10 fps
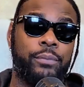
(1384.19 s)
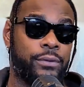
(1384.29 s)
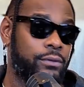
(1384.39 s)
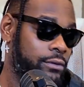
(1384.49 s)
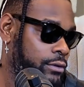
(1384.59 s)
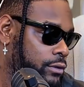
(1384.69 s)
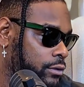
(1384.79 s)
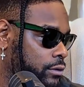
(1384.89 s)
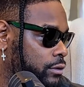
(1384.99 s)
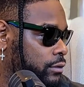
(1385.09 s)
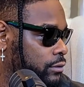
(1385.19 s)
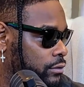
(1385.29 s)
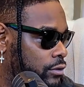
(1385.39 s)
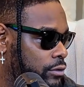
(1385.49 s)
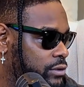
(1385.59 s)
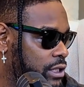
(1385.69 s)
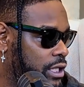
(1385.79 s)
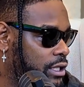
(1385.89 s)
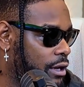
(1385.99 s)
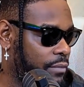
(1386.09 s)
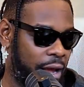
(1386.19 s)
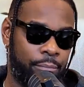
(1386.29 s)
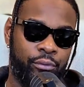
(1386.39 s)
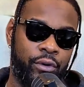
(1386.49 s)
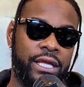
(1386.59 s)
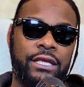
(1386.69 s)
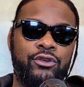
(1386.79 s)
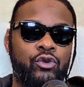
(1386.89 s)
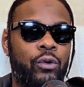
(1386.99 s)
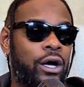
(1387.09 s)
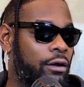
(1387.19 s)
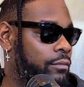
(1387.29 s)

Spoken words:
You know what I'm saying? Right. I'm not bringing you up.